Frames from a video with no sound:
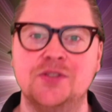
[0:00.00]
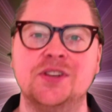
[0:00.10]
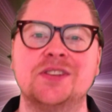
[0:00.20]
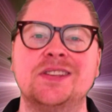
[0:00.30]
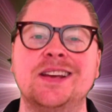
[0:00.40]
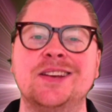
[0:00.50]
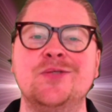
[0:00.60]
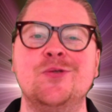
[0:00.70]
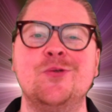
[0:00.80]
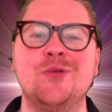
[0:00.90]
Just
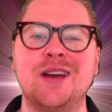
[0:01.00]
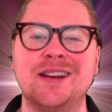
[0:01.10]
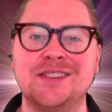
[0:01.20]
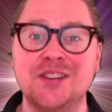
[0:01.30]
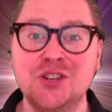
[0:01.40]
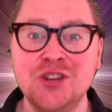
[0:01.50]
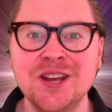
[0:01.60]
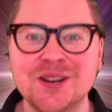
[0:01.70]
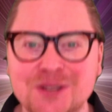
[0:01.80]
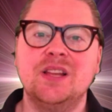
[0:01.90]
ignore that
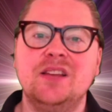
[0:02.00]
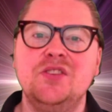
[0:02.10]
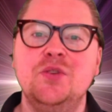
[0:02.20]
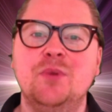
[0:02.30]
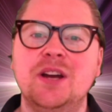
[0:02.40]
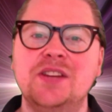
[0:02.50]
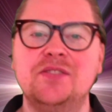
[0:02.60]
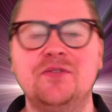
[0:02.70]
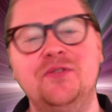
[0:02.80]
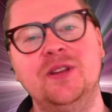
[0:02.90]
shit. You might
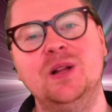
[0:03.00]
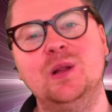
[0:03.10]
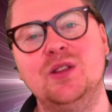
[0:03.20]
feel